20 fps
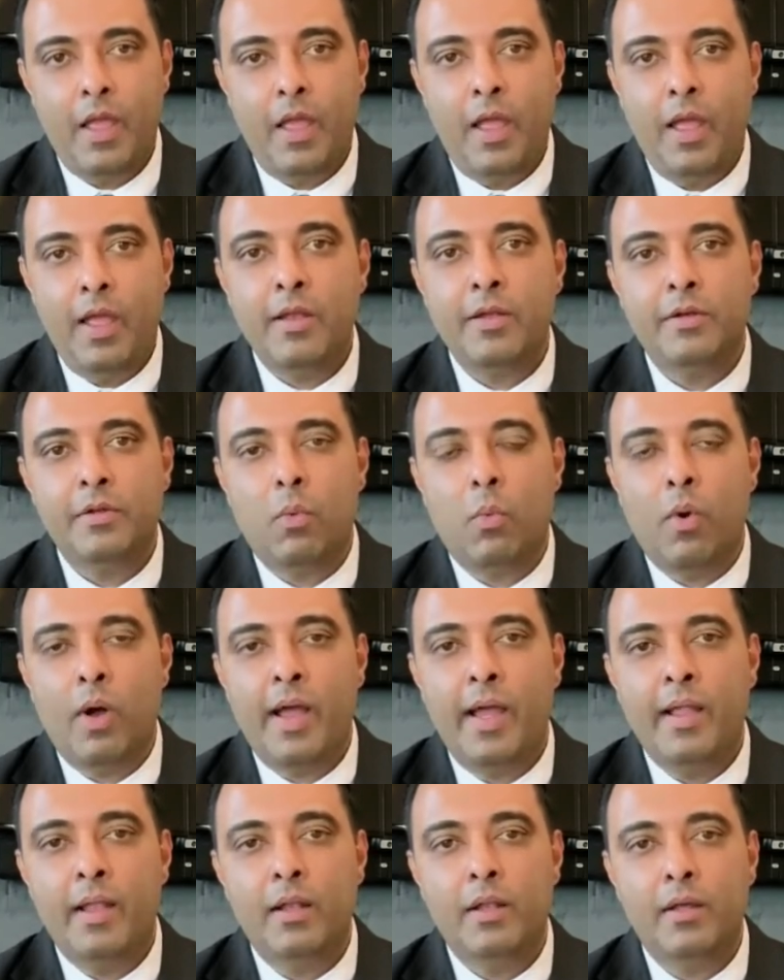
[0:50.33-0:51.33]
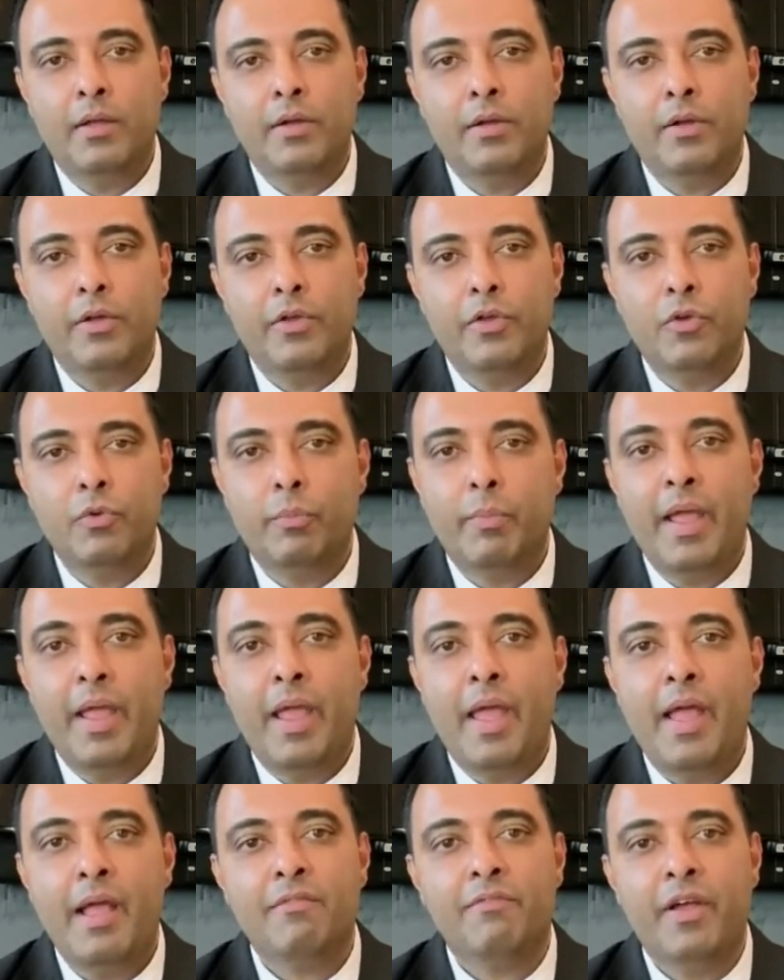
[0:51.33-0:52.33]
And while you may
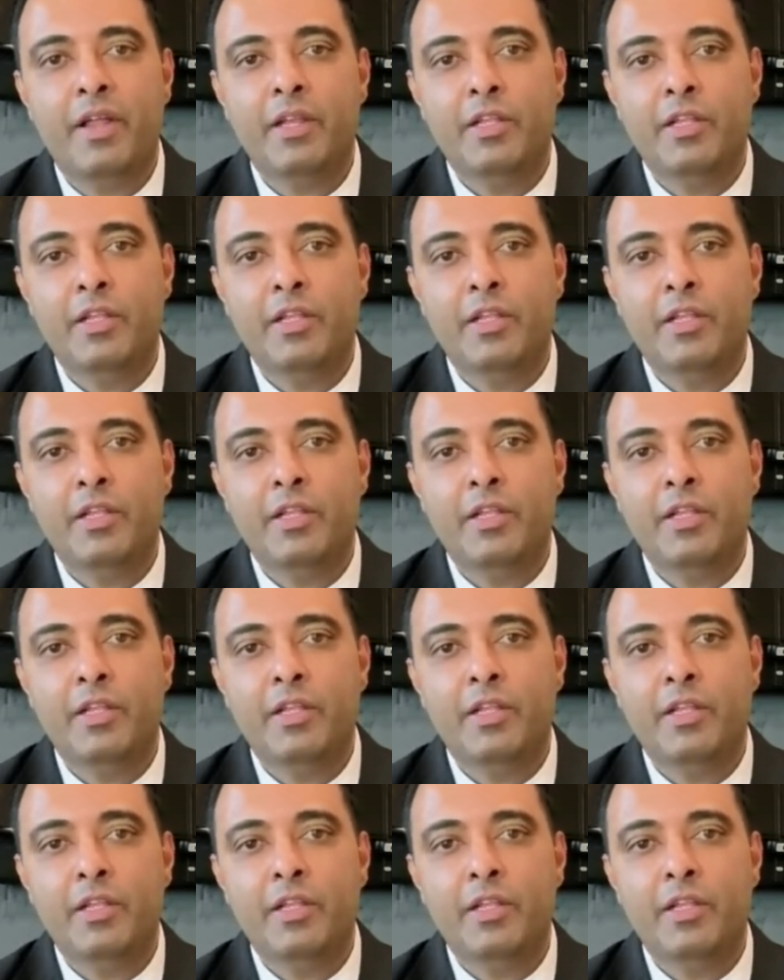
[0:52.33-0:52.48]
have